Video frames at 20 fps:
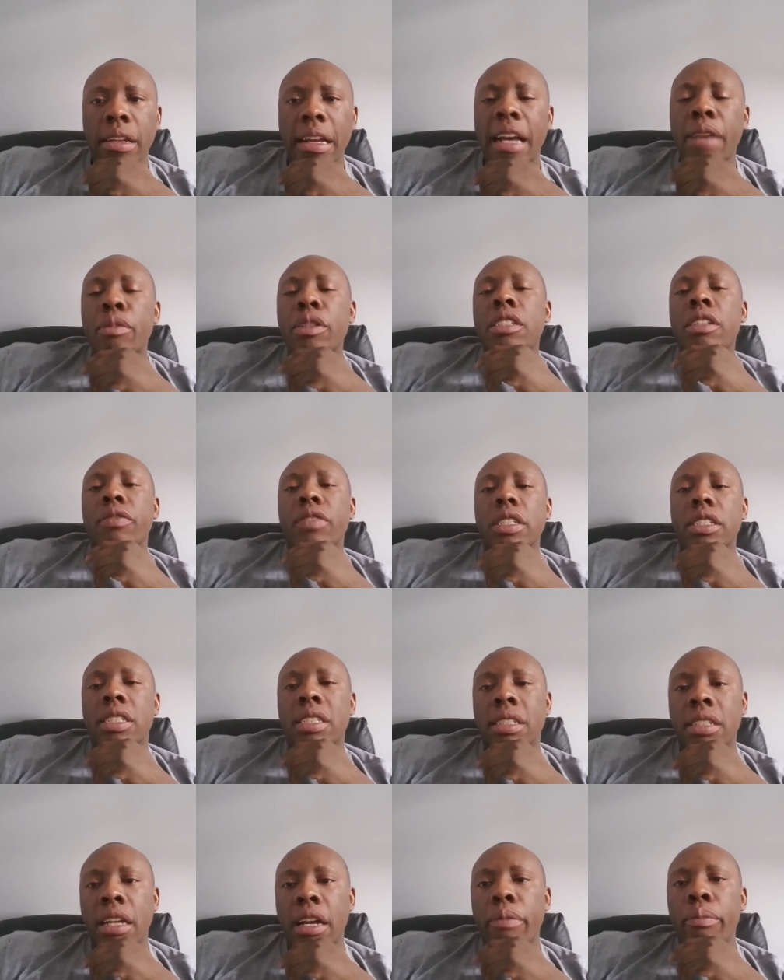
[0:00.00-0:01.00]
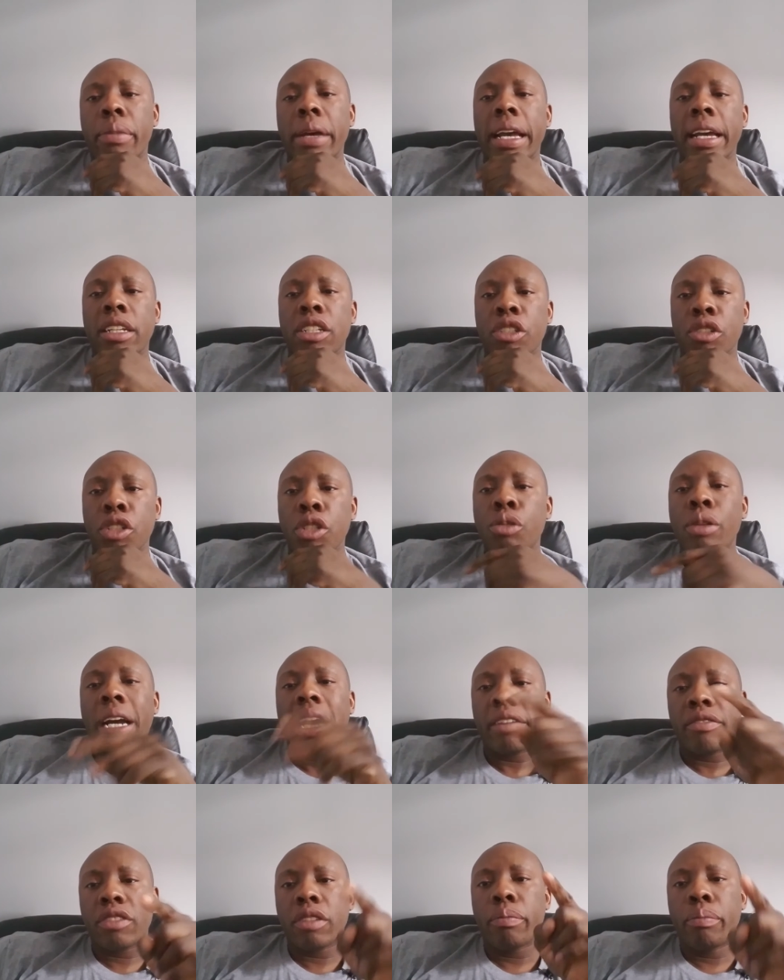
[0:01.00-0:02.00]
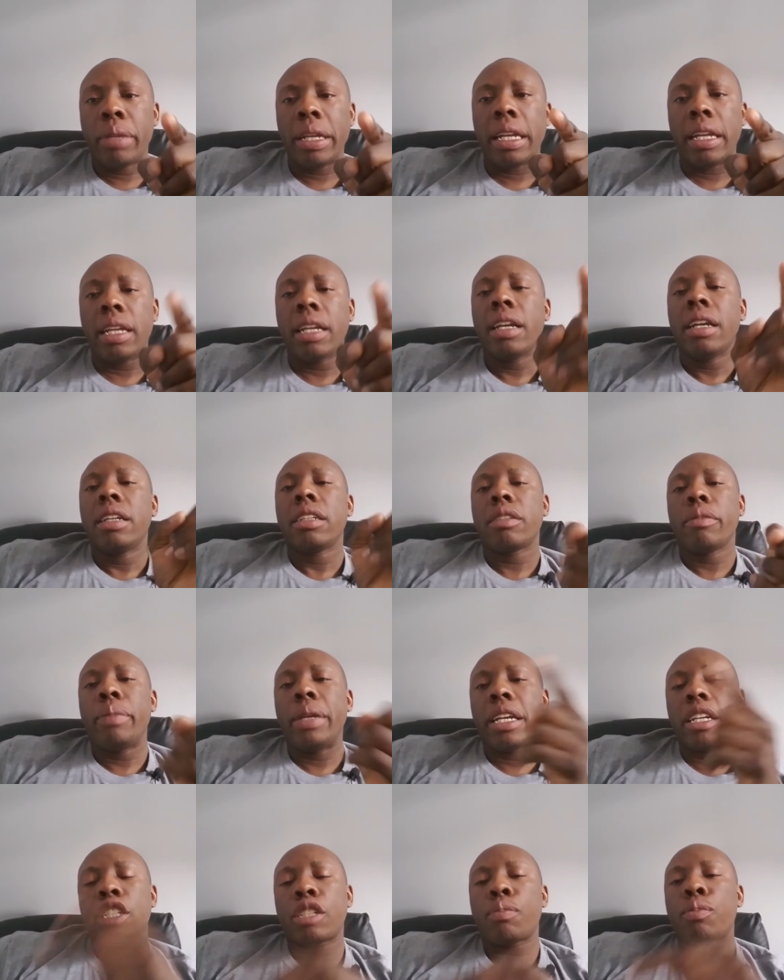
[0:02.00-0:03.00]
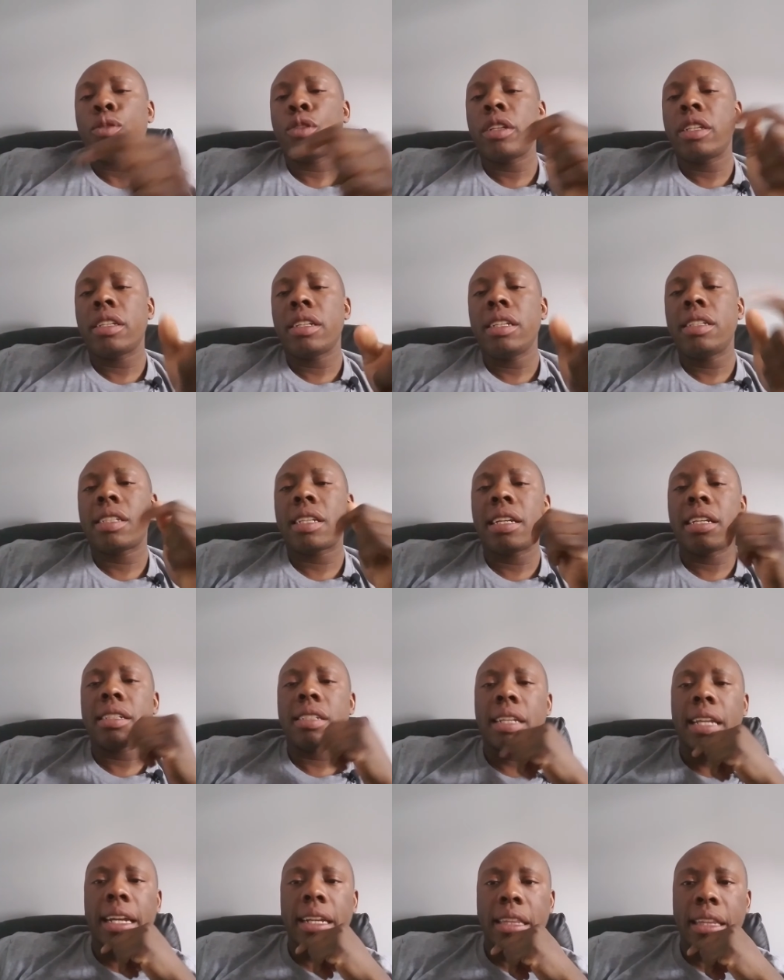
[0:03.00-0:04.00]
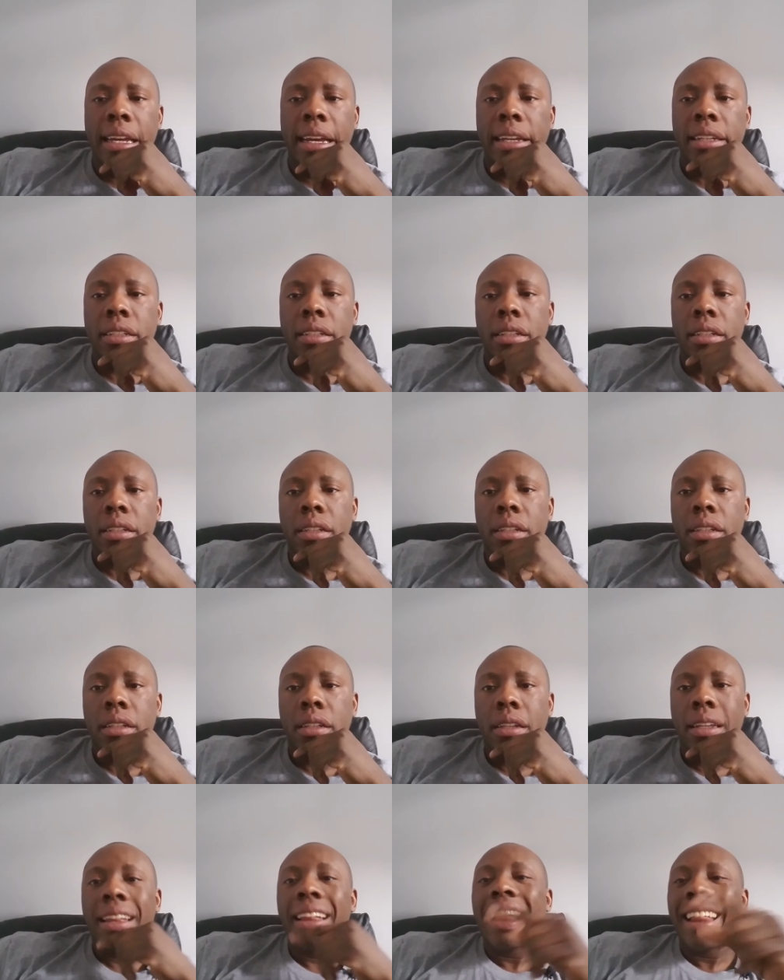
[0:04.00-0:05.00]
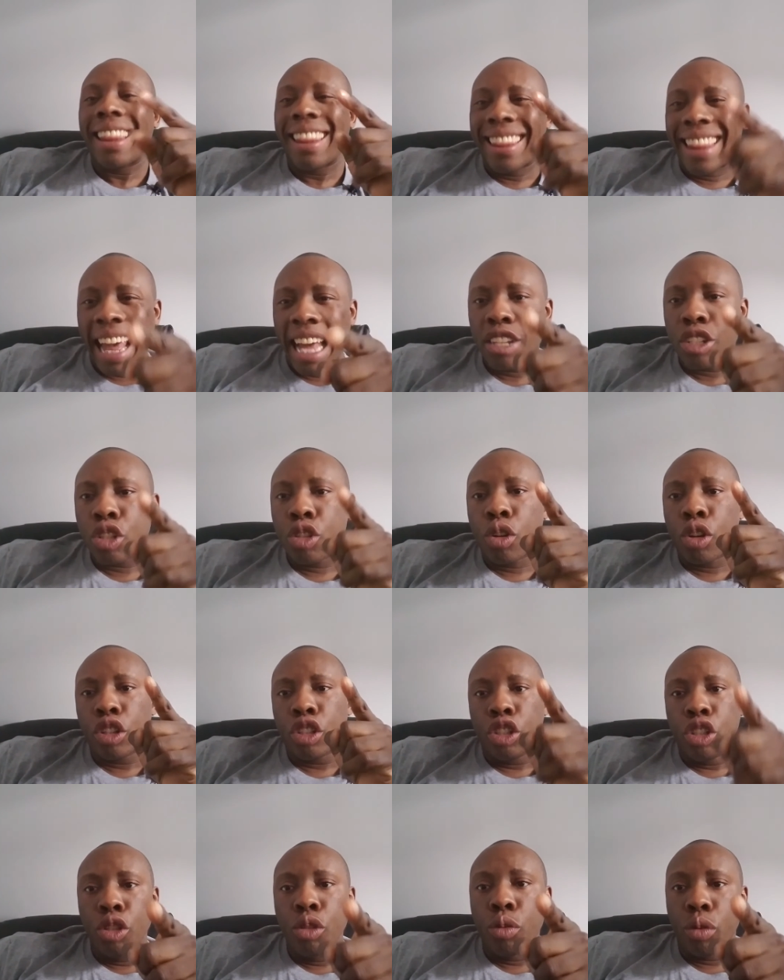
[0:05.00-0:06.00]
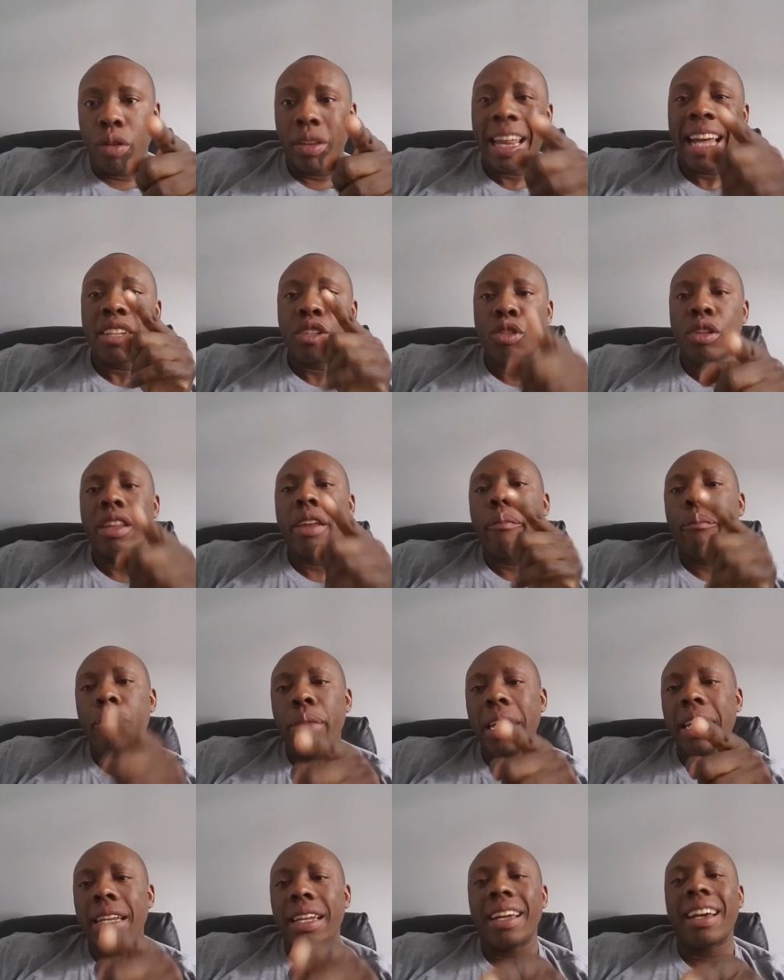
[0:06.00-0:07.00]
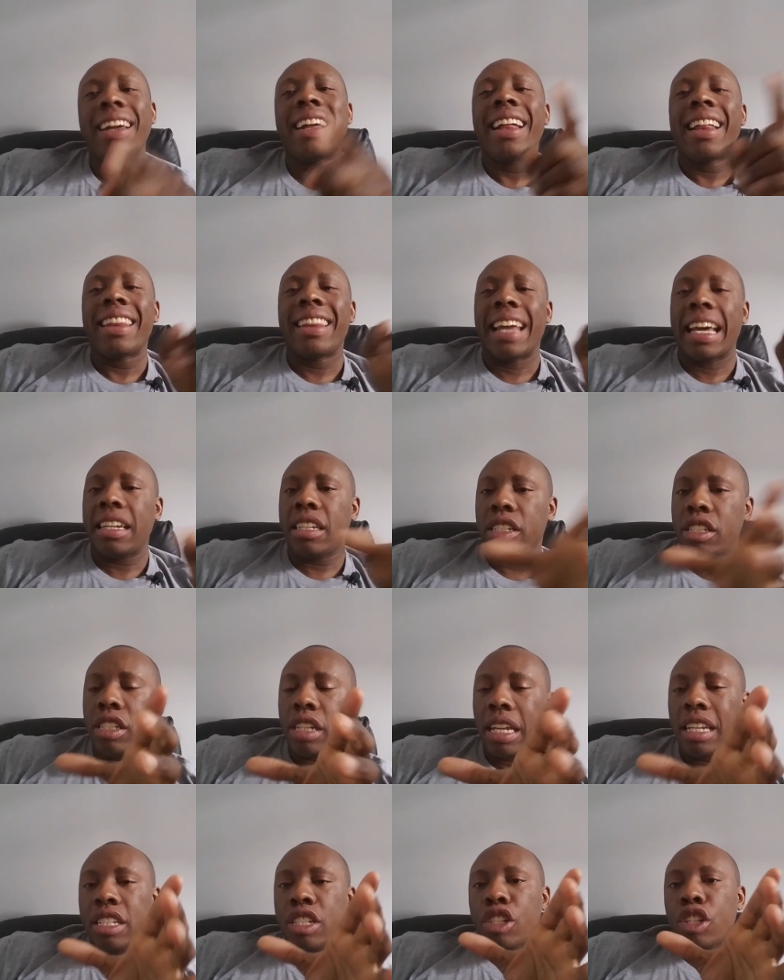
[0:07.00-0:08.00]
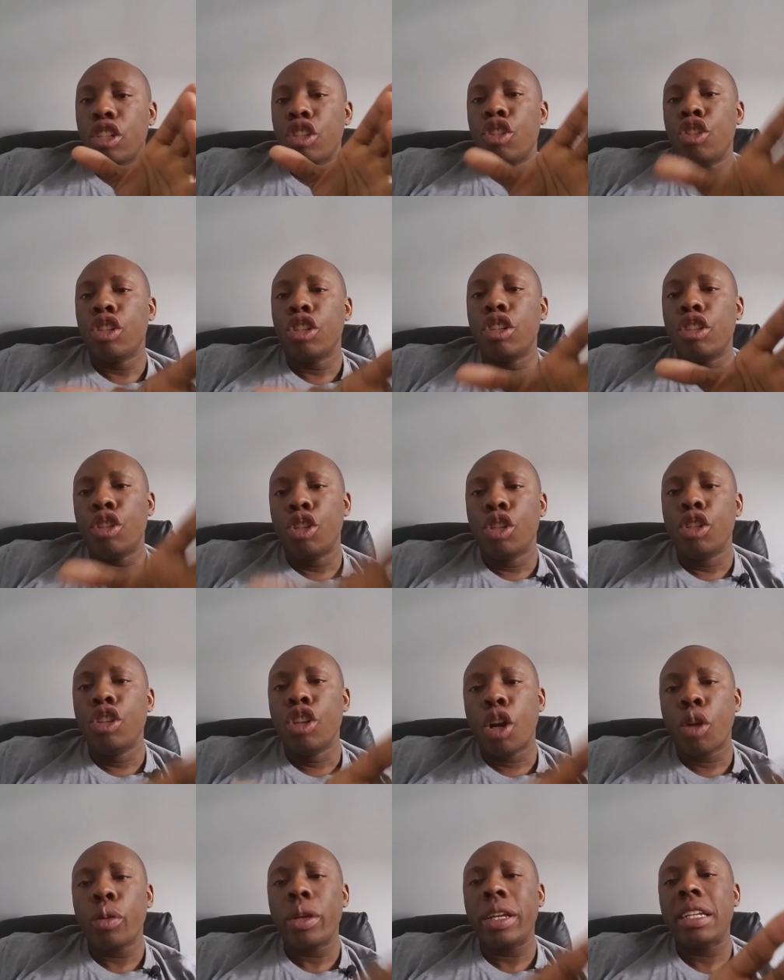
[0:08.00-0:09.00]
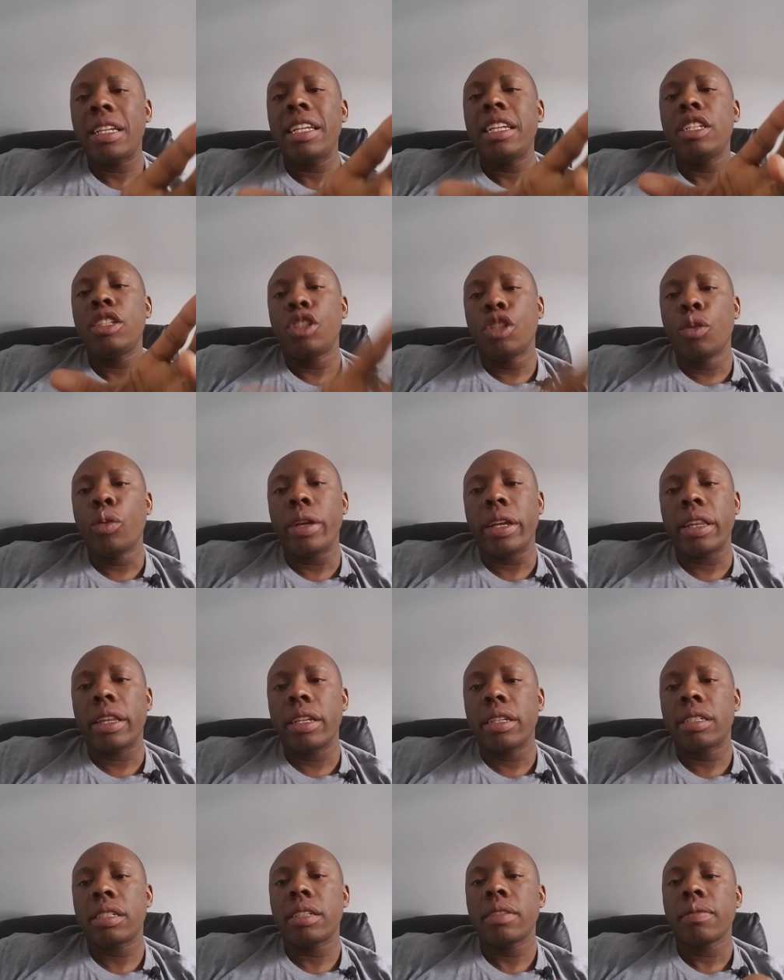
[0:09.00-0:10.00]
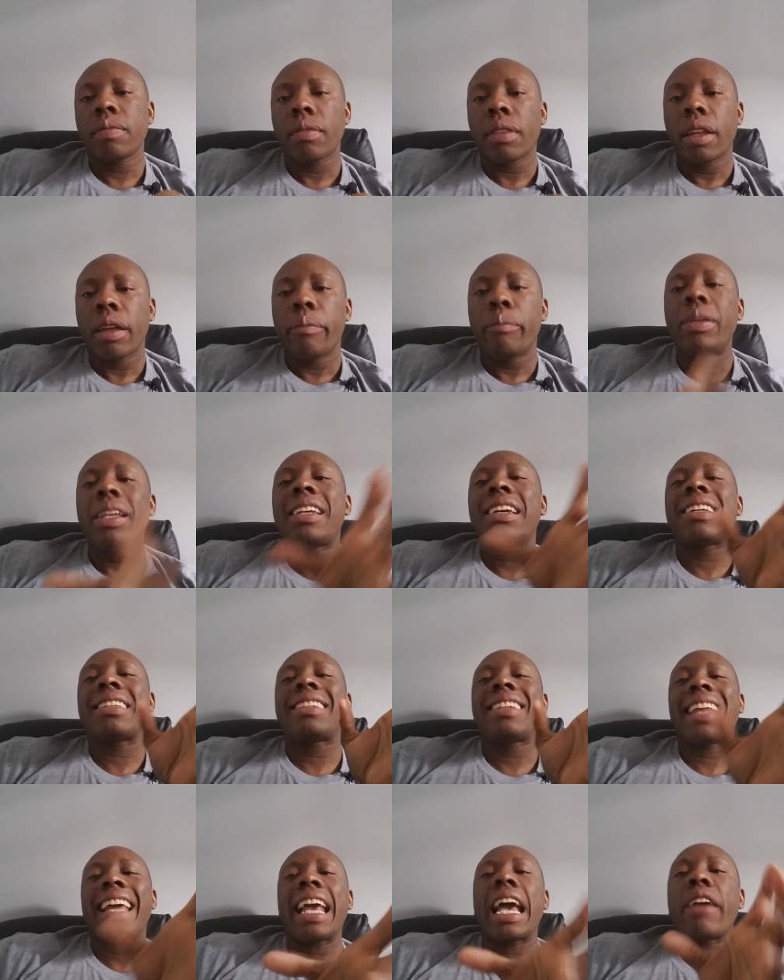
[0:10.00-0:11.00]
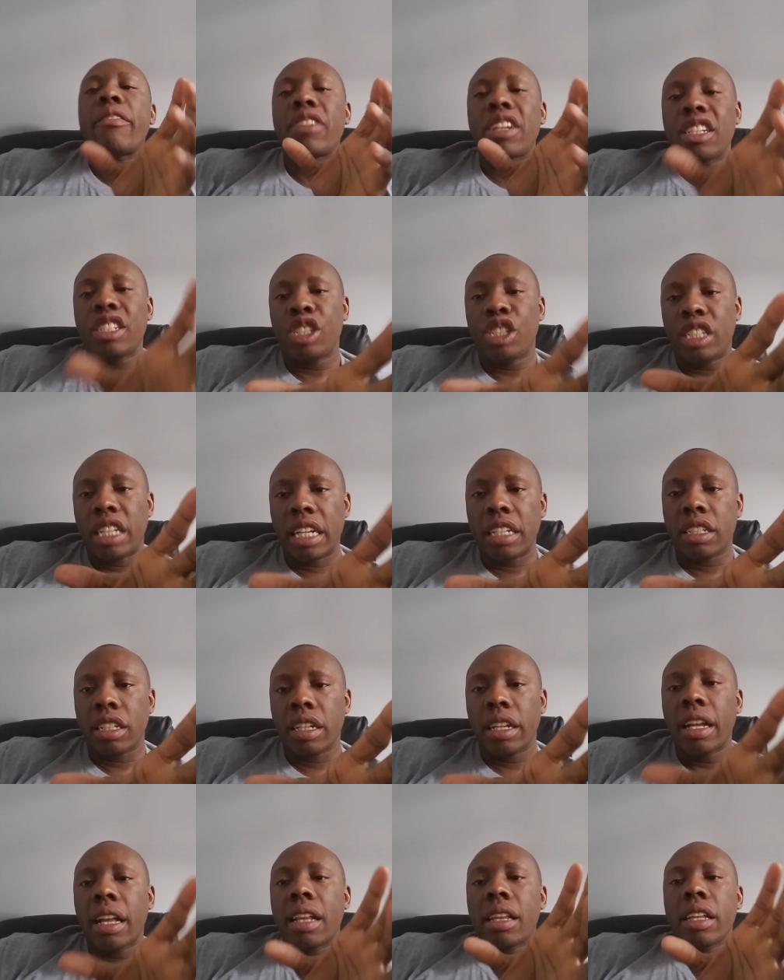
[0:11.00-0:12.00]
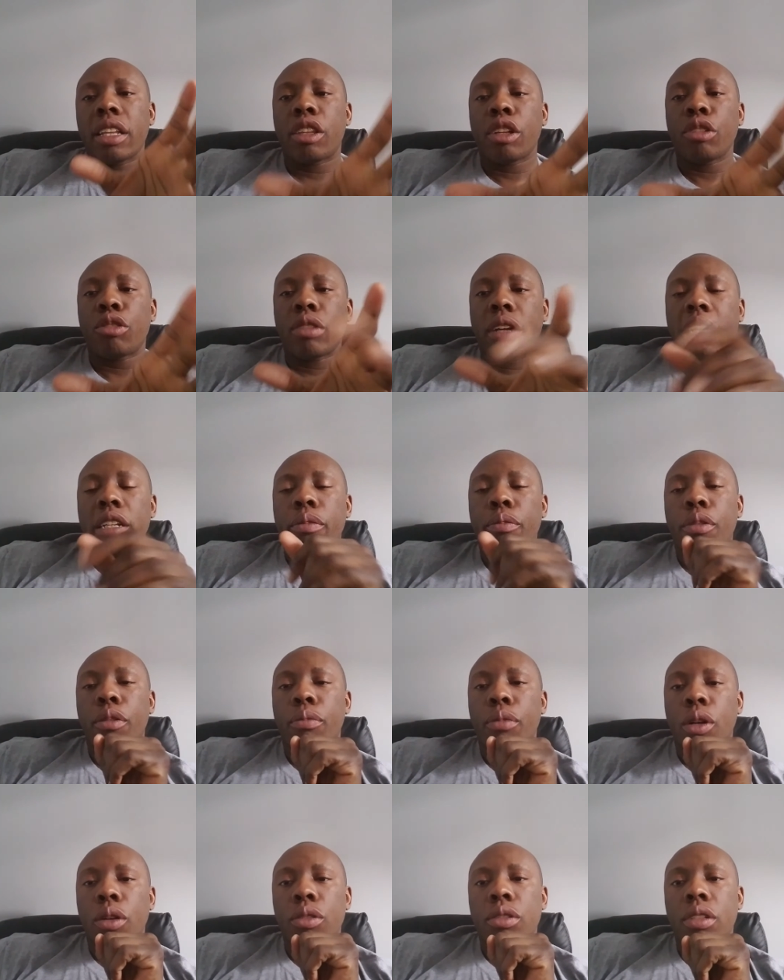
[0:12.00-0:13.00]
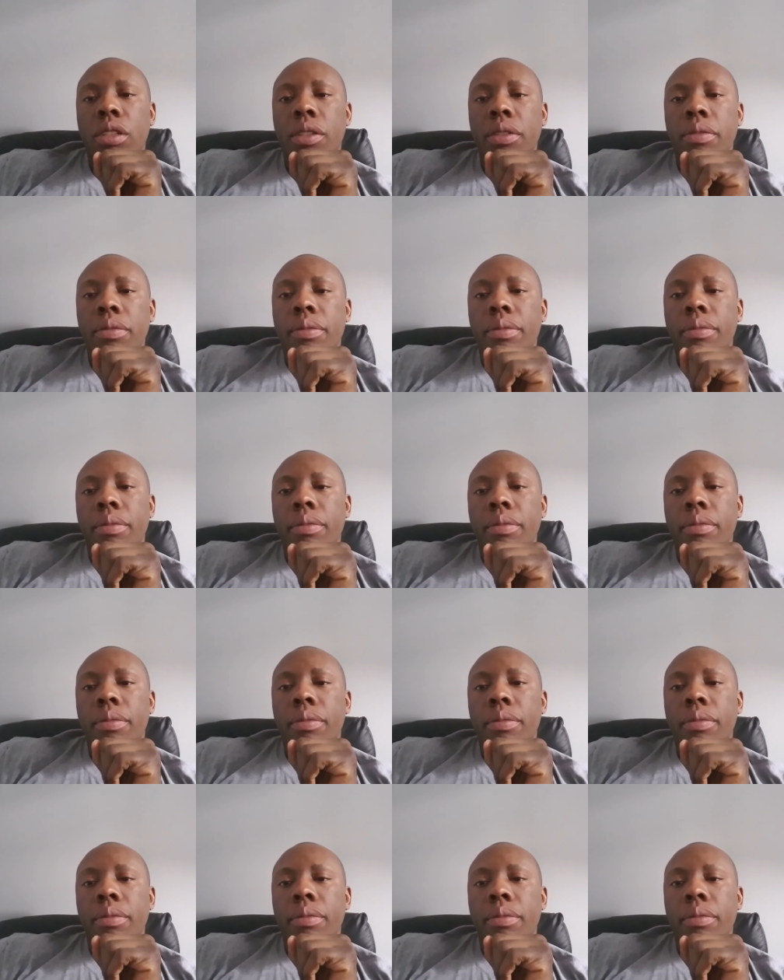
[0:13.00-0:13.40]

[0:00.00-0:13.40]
How much of a scumbag do you have to be to be exploiting these kids like that? That's on you. That's on the media that is is knowingly doing this because they have an agenda that they're trying to promote.